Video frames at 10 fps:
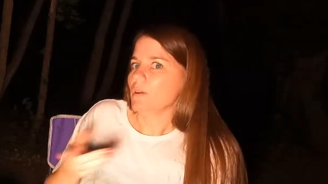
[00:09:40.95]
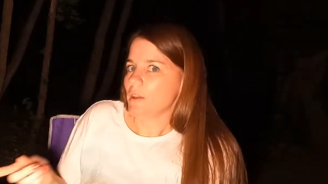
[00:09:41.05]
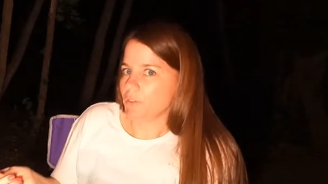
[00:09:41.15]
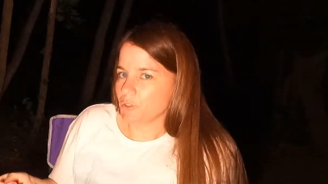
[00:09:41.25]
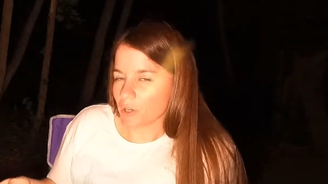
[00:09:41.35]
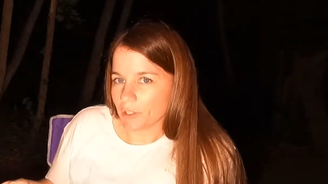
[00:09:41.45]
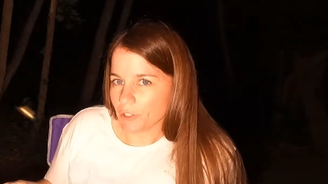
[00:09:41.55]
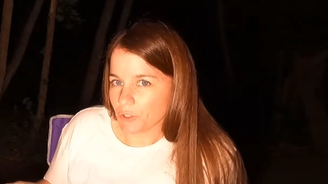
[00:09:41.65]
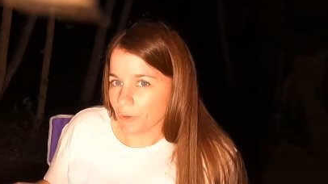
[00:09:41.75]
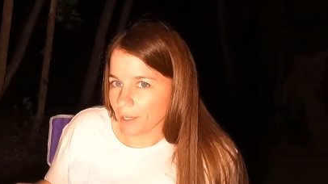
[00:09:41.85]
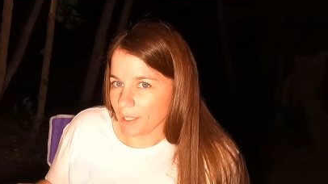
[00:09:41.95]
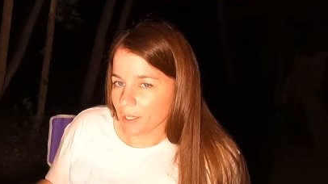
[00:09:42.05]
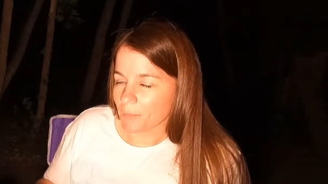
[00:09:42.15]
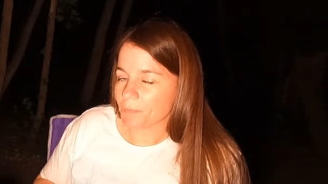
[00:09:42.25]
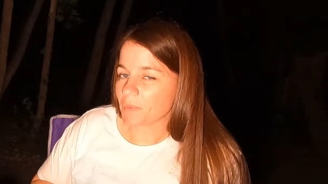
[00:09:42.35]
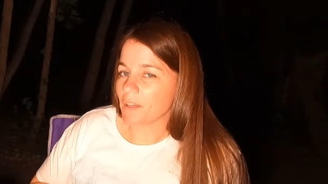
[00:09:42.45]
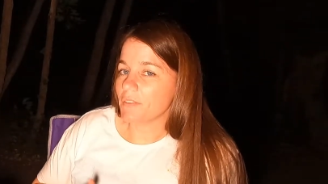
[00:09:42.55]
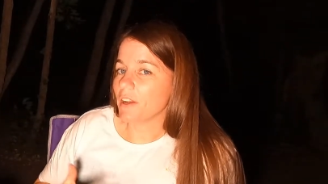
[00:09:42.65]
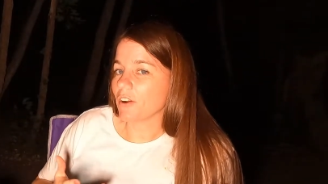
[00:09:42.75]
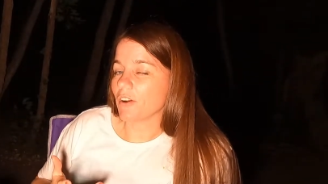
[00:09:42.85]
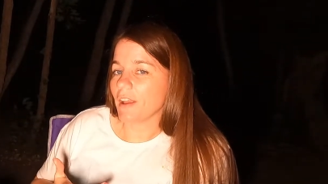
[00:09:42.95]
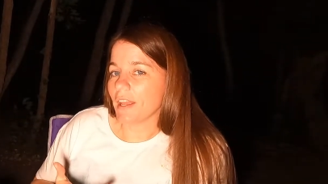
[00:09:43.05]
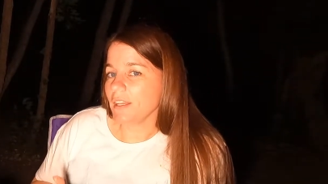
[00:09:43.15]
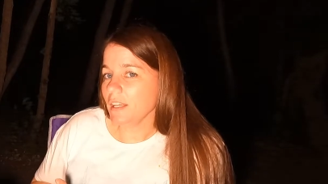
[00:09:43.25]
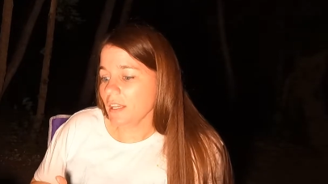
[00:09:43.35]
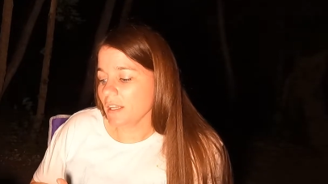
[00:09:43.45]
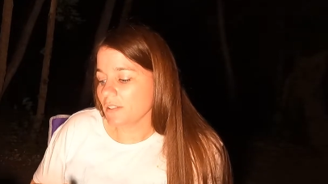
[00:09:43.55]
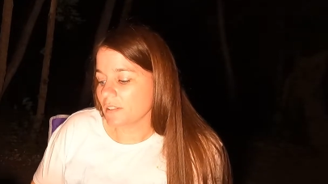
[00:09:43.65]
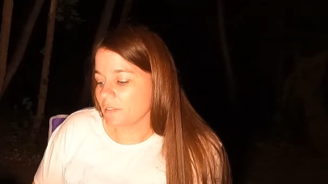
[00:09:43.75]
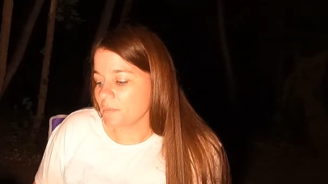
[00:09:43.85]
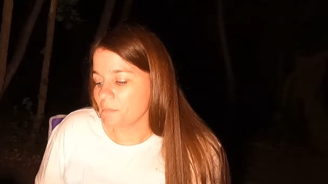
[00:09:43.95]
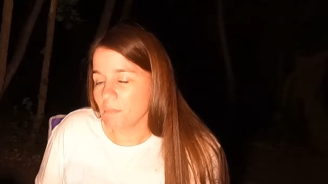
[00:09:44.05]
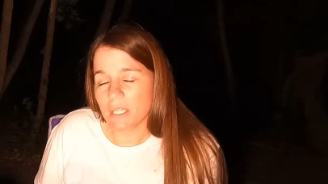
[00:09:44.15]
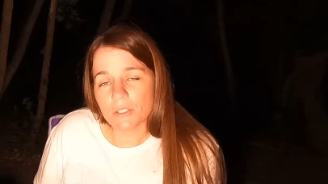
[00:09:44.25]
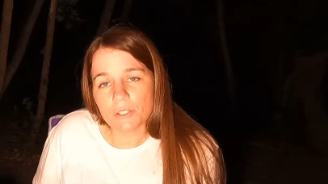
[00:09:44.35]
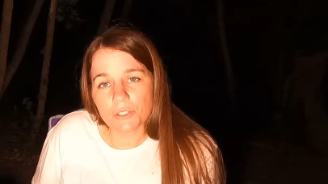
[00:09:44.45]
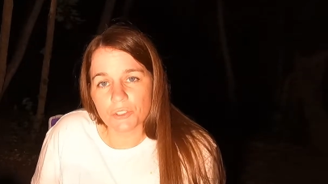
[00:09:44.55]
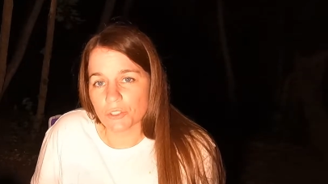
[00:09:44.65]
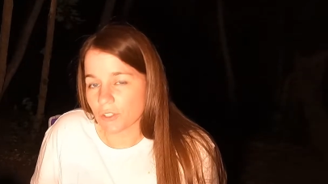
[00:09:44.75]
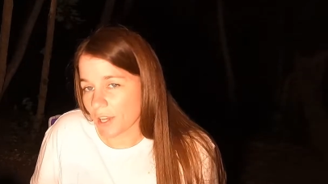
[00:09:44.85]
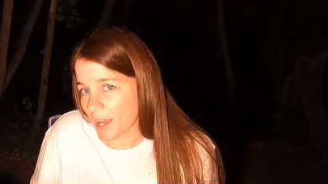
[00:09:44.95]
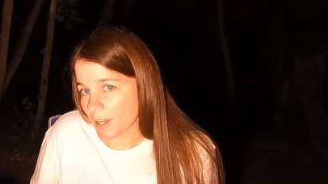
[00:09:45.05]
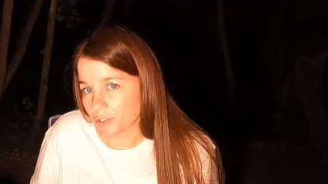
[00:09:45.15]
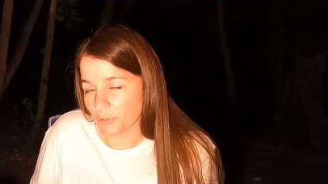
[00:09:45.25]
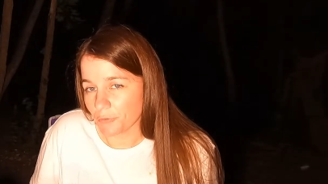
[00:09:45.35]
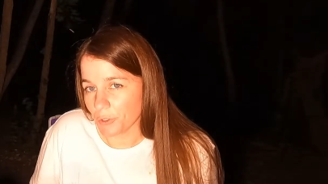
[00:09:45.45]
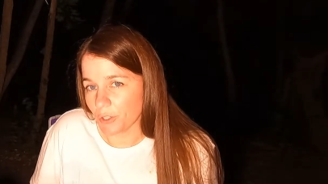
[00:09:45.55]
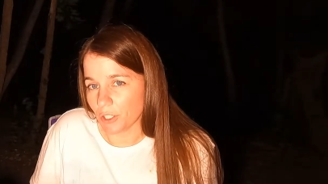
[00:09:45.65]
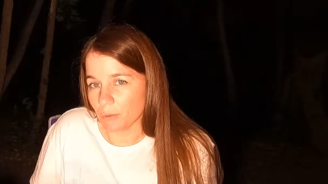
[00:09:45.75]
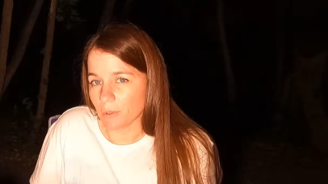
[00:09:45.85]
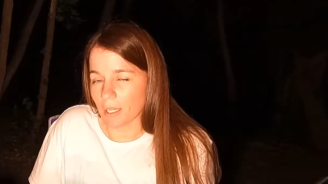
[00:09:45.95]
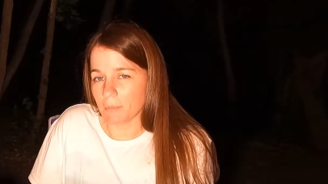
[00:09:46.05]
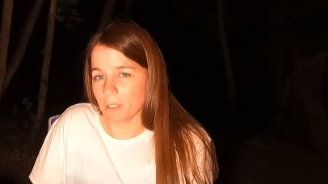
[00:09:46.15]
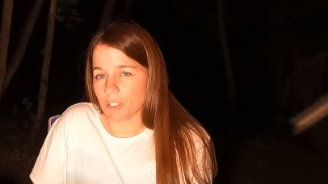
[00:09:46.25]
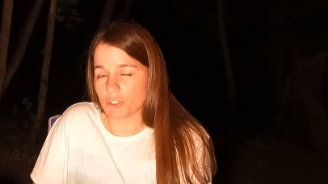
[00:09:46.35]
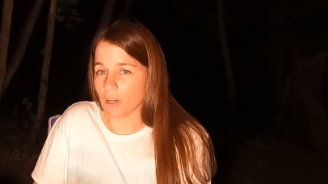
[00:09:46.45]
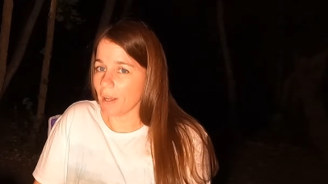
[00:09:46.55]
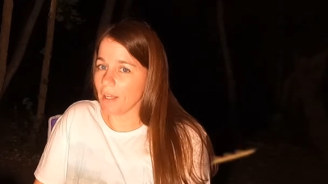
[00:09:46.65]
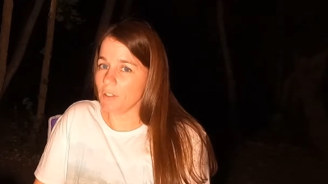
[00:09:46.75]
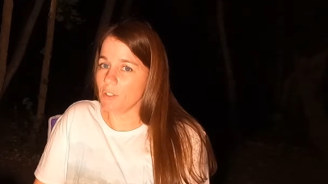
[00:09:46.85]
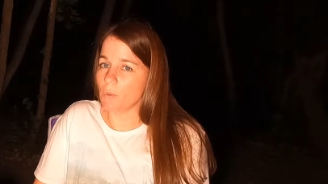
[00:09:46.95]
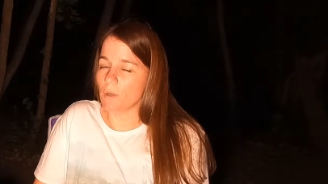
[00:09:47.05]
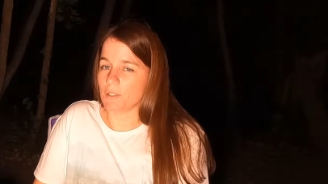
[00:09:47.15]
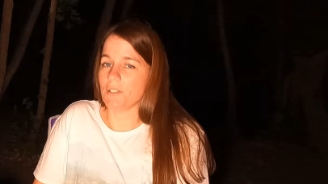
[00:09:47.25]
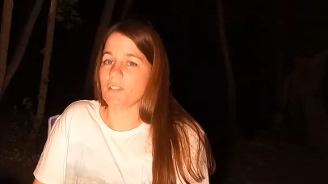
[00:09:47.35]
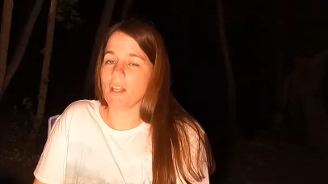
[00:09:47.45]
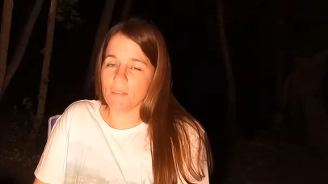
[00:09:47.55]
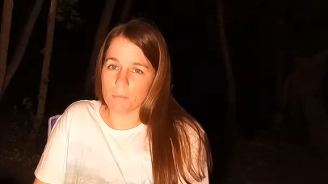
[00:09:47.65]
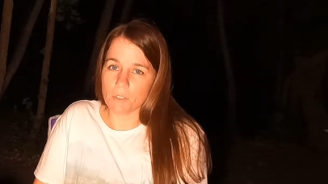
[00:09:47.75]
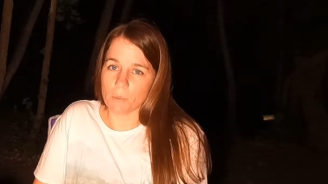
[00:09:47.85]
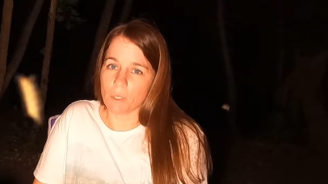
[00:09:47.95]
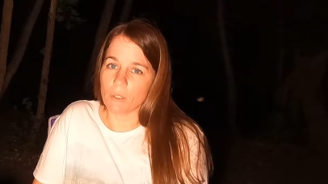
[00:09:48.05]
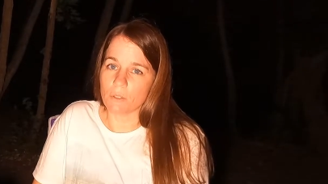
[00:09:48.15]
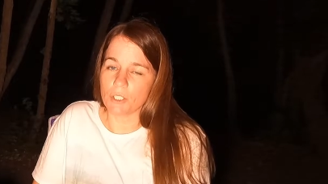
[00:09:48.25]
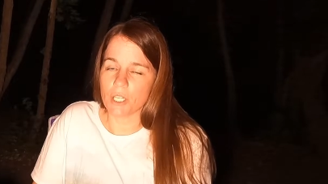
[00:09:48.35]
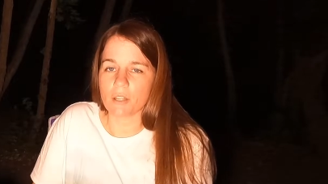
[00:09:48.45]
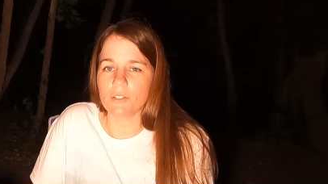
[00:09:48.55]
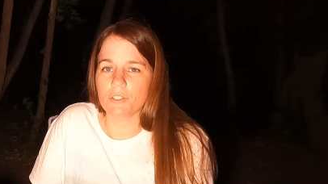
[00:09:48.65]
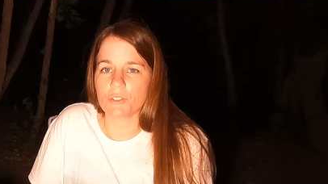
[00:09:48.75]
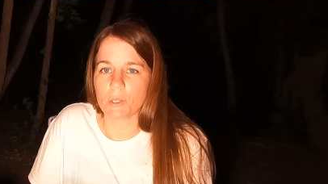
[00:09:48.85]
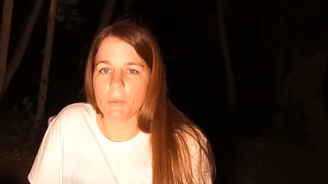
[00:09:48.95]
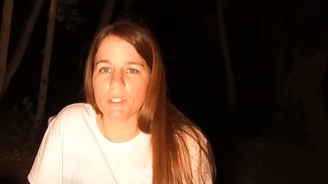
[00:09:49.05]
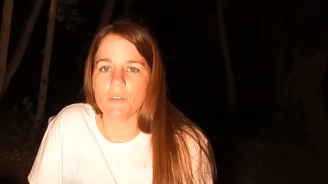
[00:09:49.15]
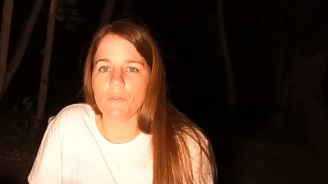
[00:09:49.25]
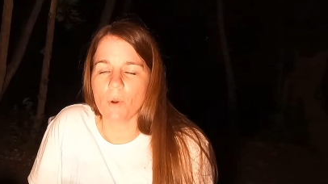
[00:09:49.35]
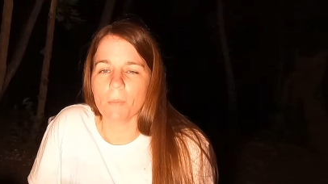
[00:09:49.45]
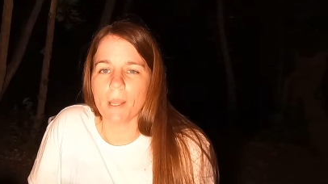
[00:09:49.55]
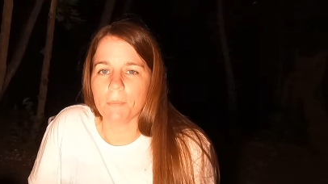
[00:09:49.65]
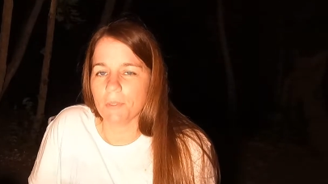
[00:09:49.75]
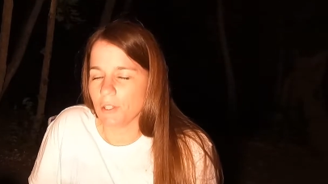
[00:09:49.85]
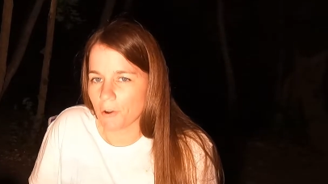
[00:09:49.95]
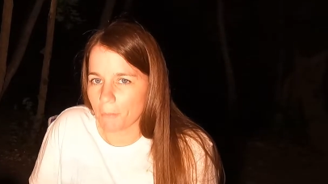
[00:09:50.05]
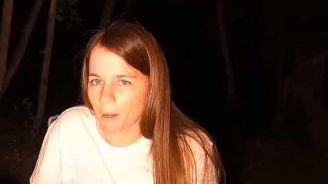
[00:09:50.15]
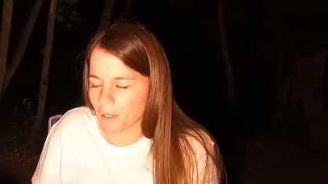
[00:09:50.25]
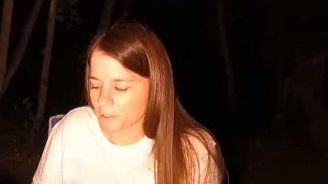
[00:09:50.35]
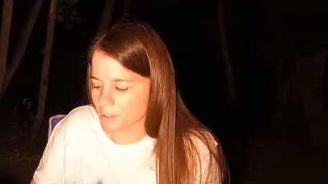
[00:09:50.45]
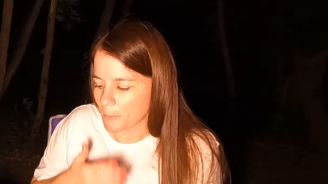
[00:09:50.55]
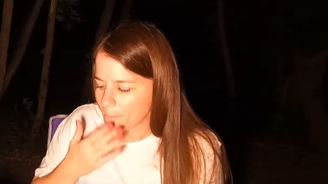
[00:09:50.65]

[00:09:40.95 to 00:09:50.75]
Have you tried the drink? If there are any meals or snacks or food that you would like me to try and you want to send them to me, you can check the description for my P.O. box.